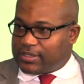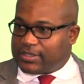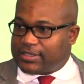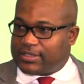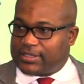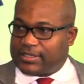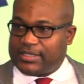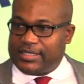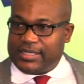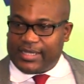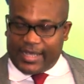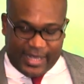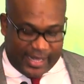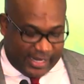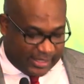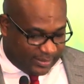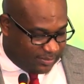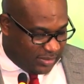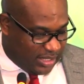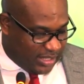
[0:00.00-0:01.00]

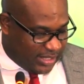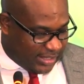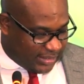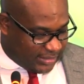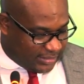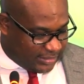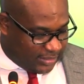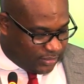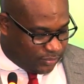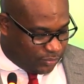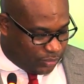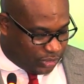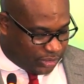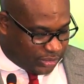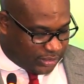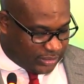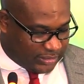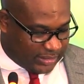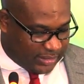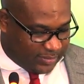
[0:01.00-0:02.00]
C8 Media
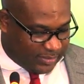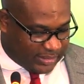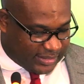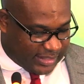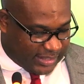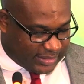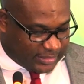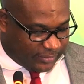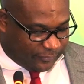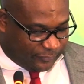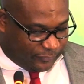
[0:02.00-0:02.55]
Solutions Limited is a